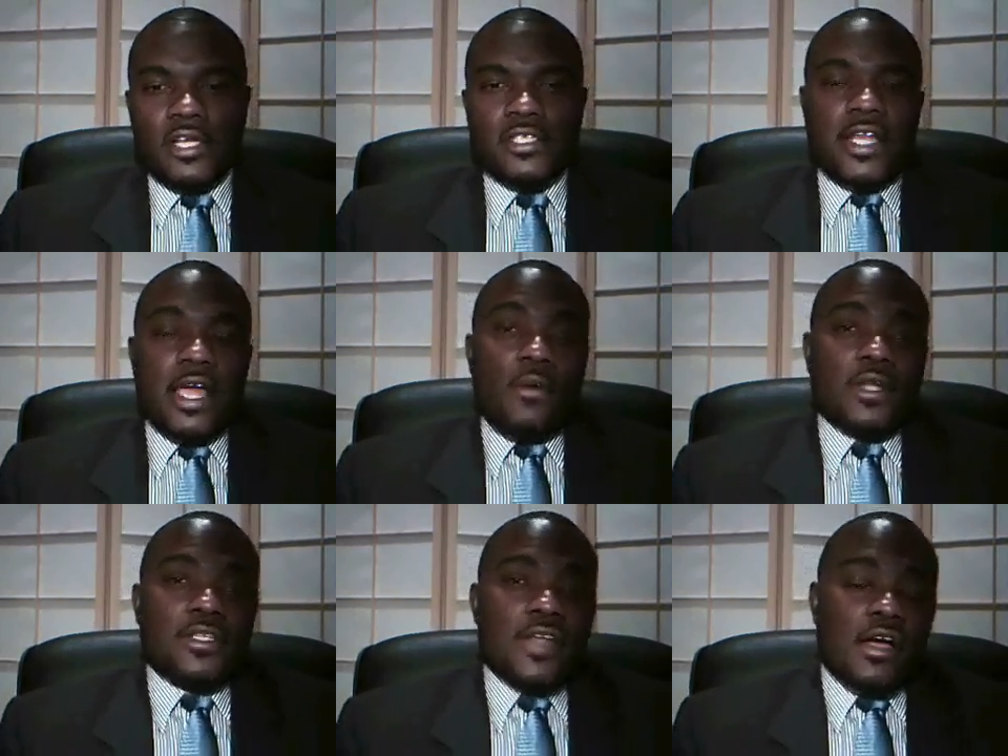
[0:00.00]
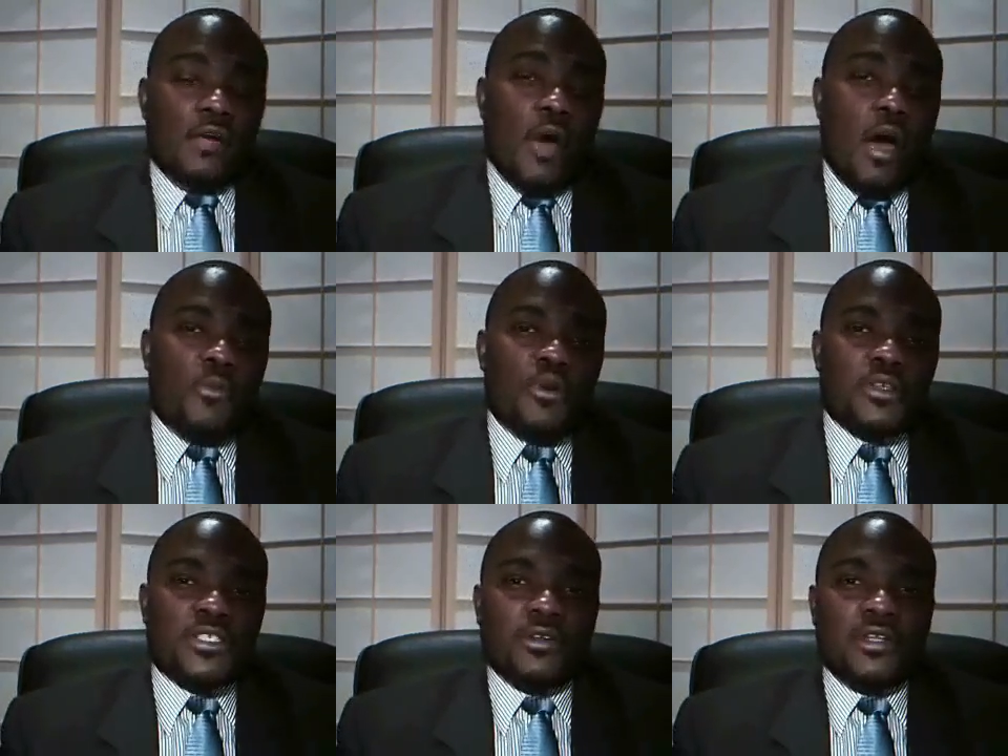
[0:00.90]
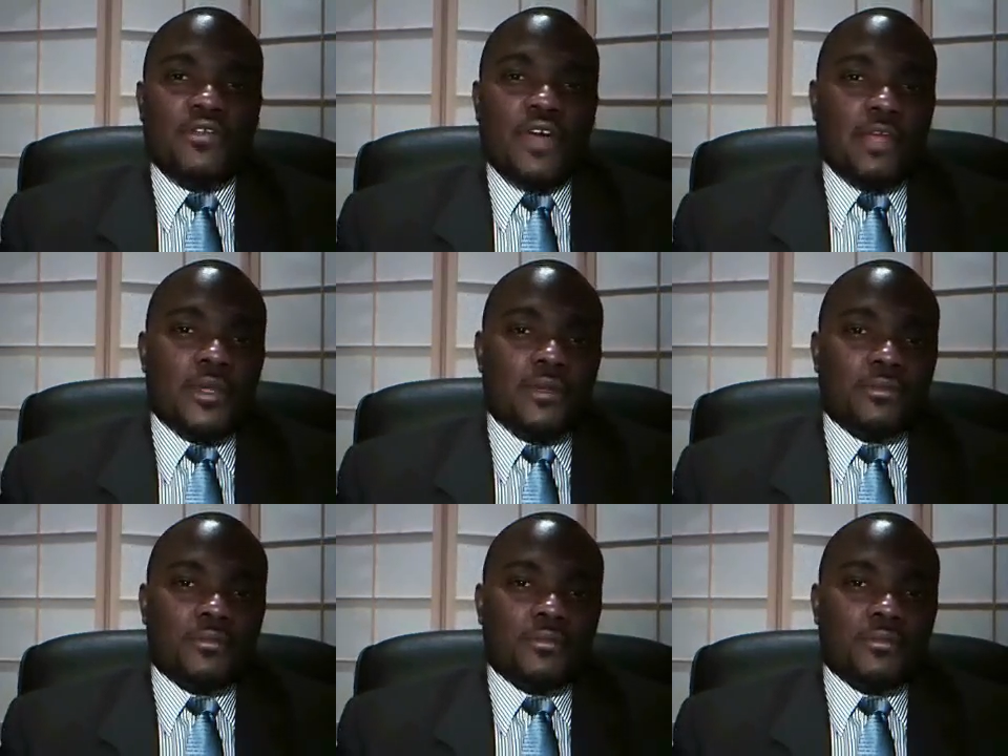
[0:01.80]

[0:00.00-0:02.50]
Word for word: Today I want to talk about personal development.